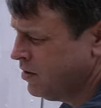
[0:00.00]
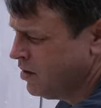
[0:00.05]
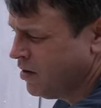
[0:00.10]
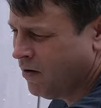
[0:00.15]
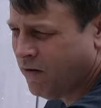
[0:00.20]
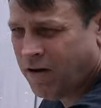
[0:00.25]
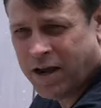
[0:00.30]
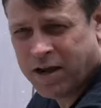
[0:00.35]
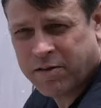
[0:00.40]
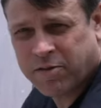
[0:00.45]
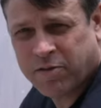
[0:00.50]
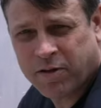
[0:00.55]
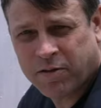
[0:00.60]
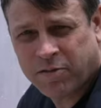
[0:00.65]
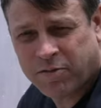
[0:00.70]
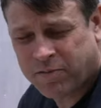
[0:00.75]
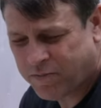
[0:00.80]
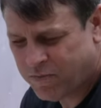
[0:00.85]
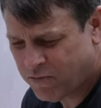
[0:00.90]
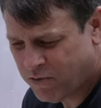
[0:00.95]
All right, so
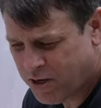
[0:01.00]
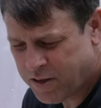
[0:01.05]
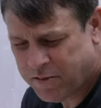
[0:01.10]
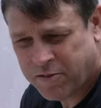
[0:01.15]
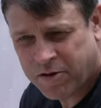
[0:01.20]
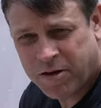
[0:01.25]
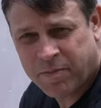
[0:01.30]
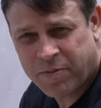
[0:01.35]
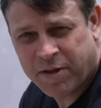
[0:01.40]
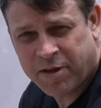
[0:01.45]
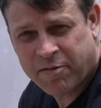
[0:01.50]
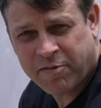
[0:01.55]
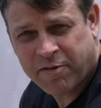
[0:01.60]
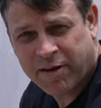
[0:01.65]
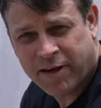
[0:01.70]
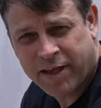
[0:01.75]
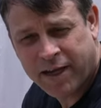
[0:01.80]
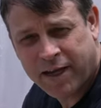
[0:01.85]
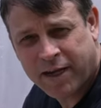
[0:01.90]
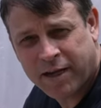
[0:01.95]
it's reasonably
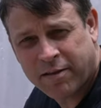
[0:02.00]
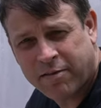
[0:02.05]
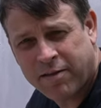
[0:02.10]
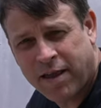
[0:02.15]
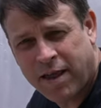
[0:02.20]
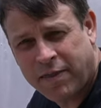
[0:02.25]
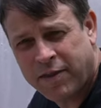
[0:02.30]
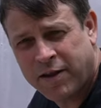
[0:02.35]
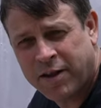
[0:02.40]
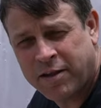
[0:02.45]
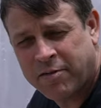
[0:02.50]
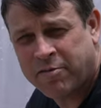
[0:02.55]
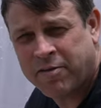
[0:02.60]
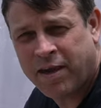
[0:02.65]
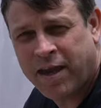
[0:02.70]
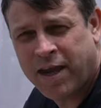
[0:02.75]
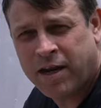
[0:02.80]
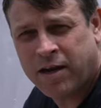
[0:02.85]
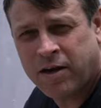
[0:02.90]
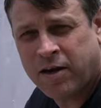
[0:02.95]
slick. It's nothing
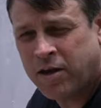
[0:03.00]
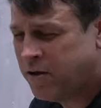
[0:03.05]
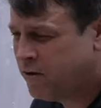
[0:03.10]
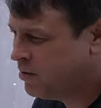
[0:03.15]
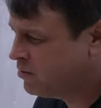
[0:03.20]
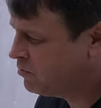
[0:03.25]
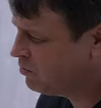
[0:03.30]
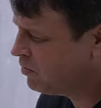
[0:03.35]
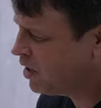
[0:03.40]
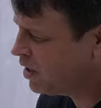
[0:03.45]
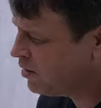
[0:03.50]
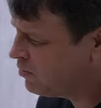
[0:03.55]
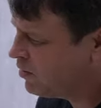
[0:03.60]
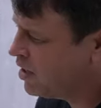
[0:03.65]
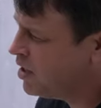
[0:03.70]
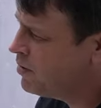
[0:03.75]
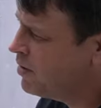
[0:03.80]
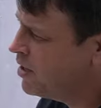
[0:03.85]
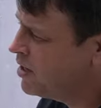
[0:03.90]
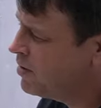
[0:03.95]
insane though. I'd
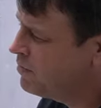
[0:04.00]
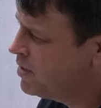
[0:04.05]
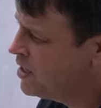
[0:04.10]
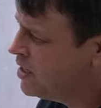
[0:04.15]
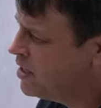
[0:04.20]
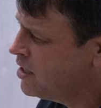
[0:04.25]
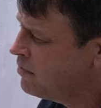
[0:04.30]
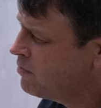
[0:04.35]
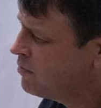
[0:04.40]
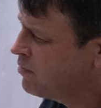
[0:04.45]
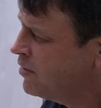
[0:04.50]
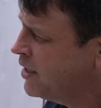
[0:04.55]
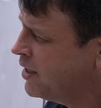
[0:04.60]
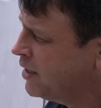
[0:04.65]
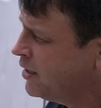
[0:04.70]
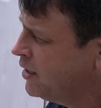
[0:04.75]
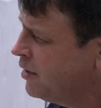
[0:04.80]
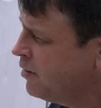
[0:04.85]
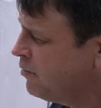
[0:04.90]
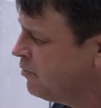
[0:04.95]
say about a medium
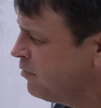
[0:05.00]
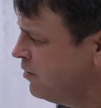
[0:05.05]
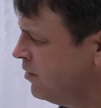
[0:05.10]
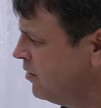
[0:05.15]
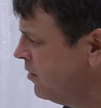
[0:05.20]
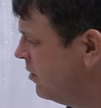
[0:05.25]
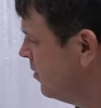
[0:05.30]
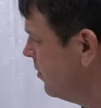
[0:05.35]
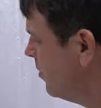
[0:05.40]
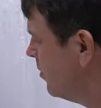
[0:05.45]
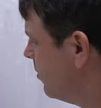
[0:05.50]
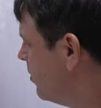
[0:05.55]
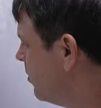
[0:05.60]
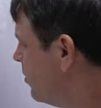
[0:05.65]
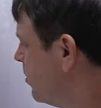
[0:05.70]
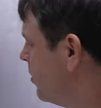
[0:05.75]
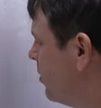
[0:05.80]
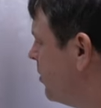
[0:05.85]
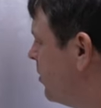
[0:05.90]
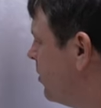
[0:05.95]
slickness.
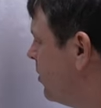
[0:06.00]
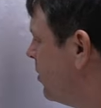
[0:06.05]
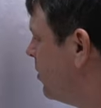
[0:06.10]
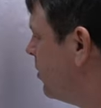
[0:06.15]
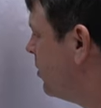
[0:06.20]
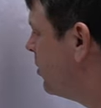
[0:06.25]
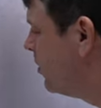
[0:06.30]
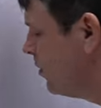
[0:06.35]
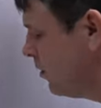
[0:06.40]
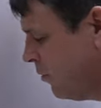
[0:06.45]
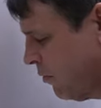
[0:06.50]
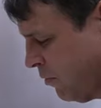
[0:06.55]
The